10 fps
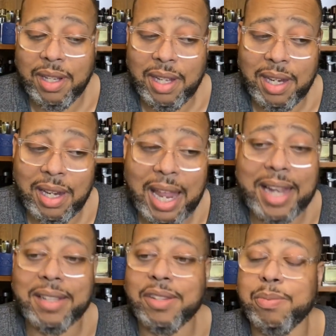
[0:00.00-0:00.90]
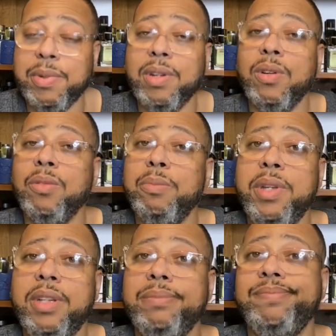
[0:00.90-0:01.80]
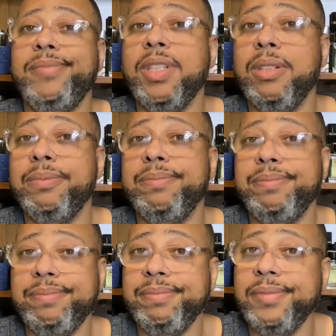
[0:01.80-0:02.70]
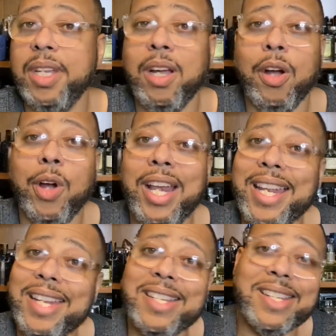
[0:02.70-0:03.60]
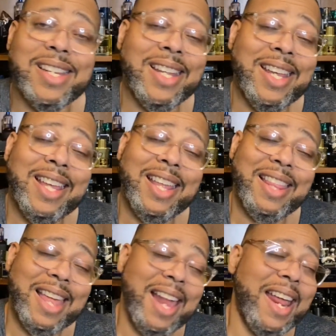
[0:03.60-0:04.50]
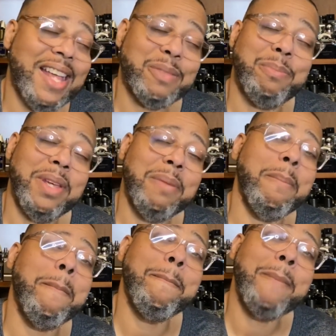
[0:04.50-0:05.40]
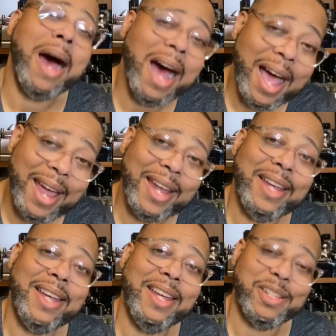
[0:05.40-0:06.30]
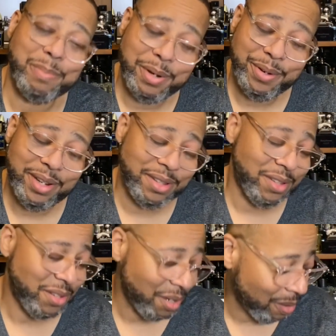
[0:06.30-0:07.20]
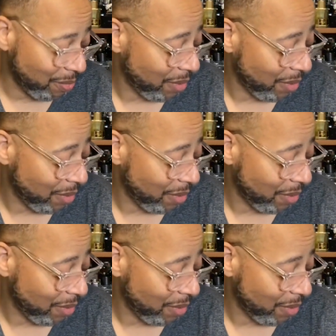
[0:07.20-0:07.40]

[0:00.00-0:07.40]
like to smell on men. So, or at least that has been my experience. So,